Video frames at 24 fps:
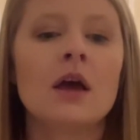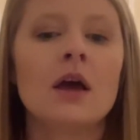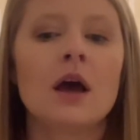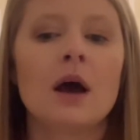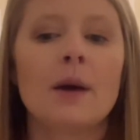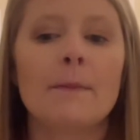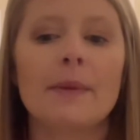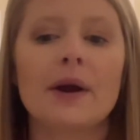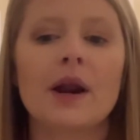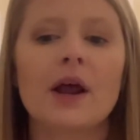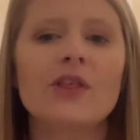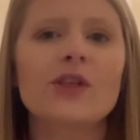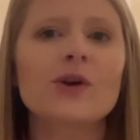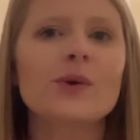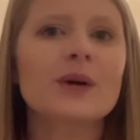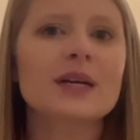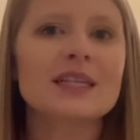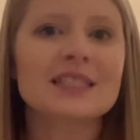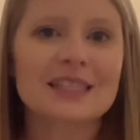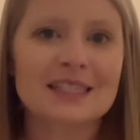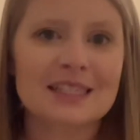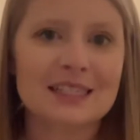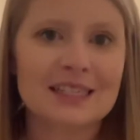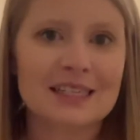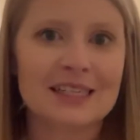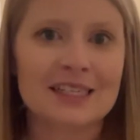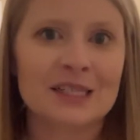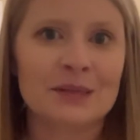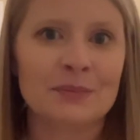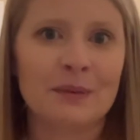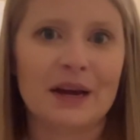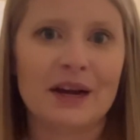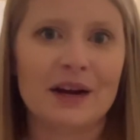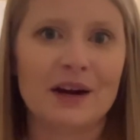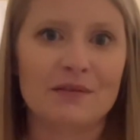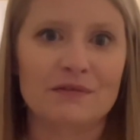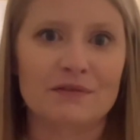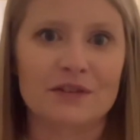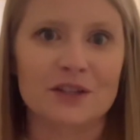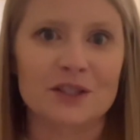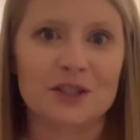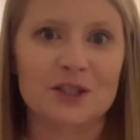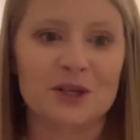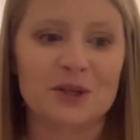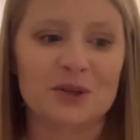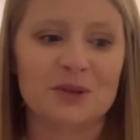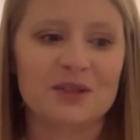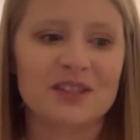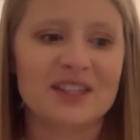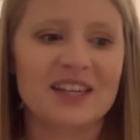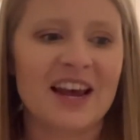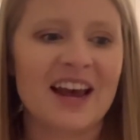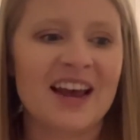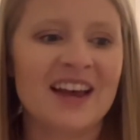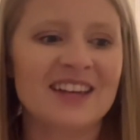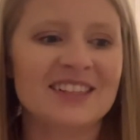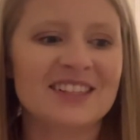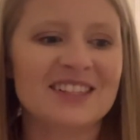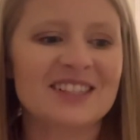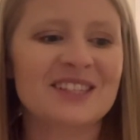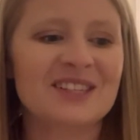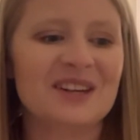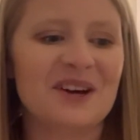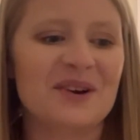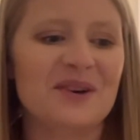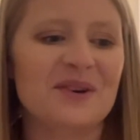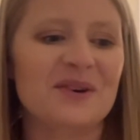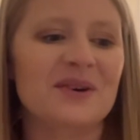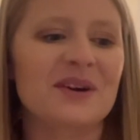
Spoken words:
But otherwise, I stick to my comfort zones. So